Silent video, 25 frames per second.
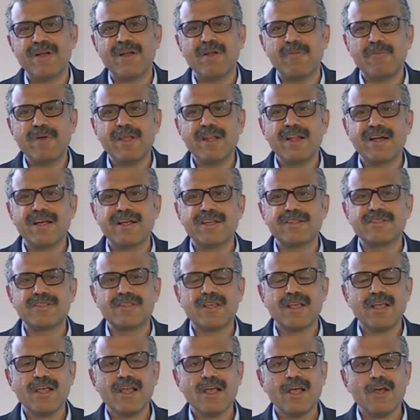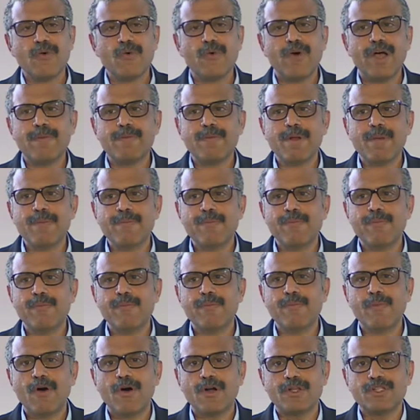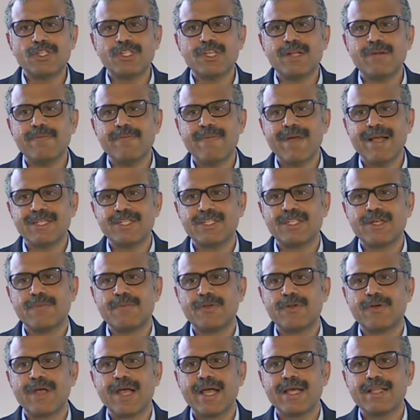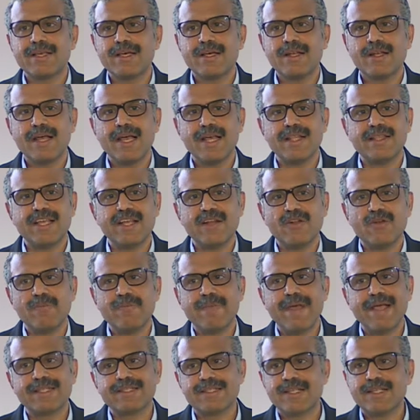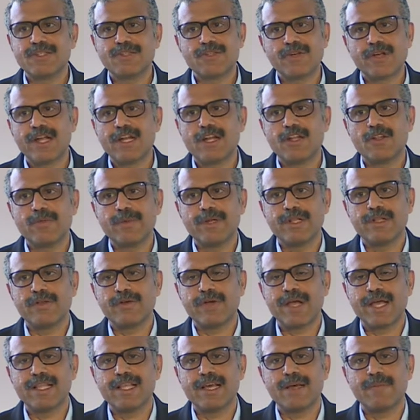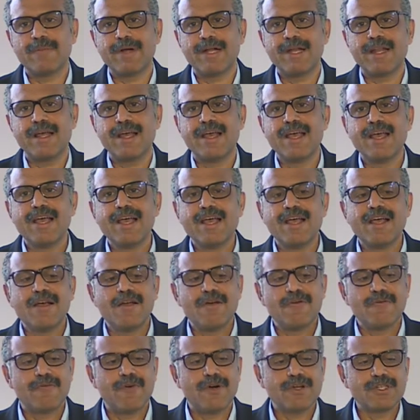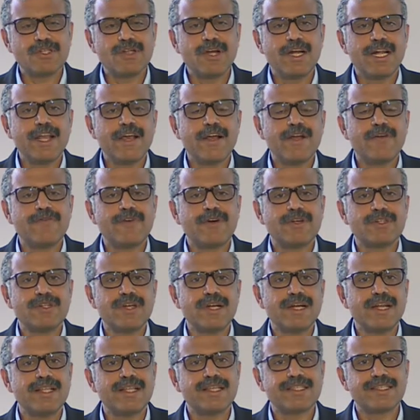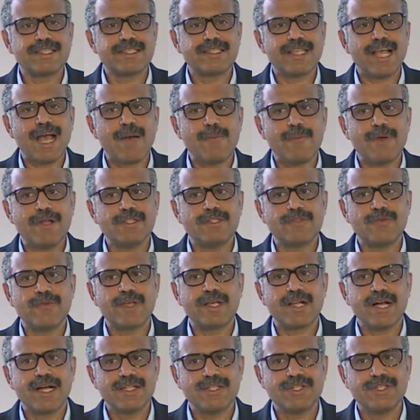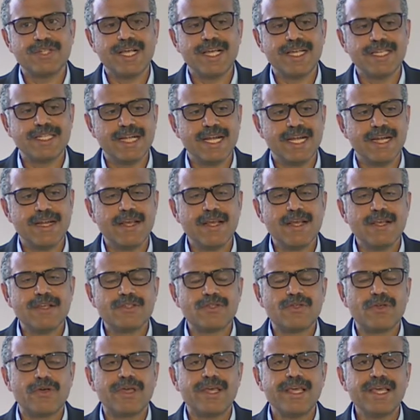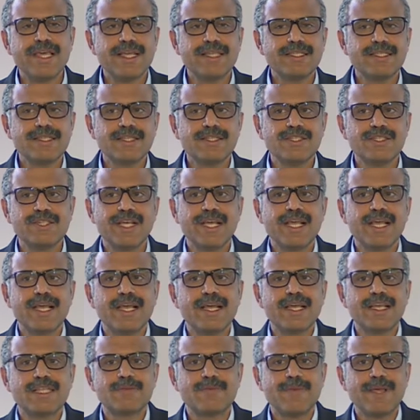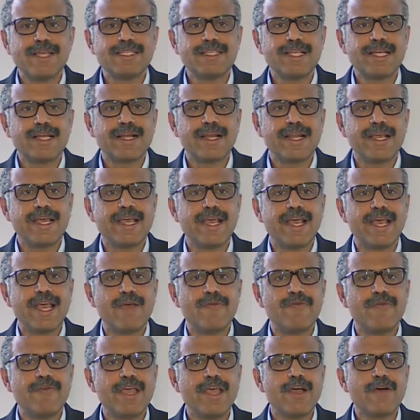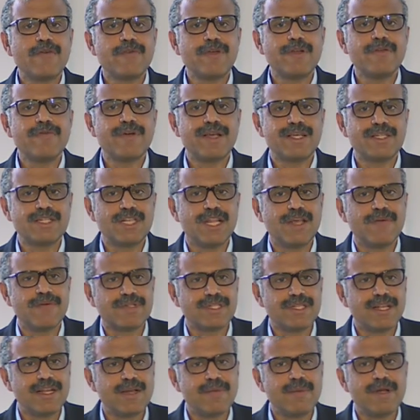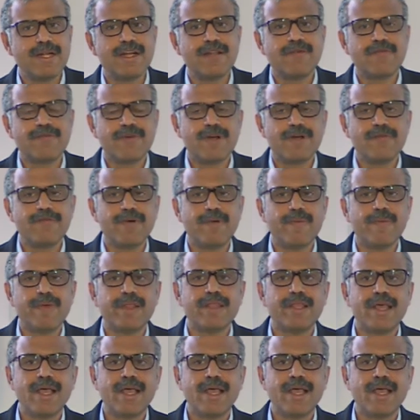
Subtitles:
pillars who have been botched and meshed up together, and they don't make sense together to be together. But fortunately, unfortunately, this has happened, so we can't change it. So ESG is basically a way of investing, which is a little bit different from the